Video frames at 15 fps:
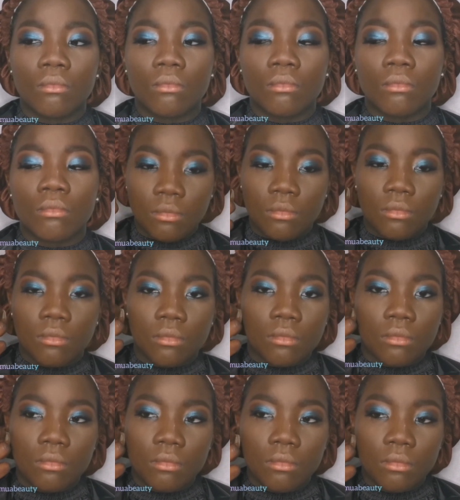But as you can
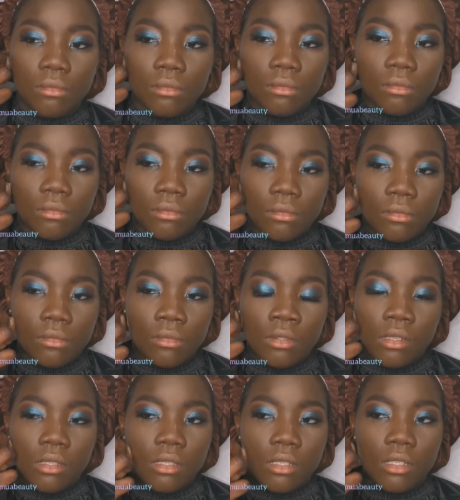see, it does give her a lovely
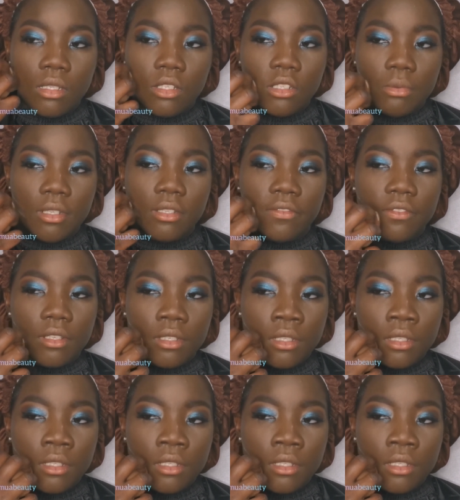flawless look.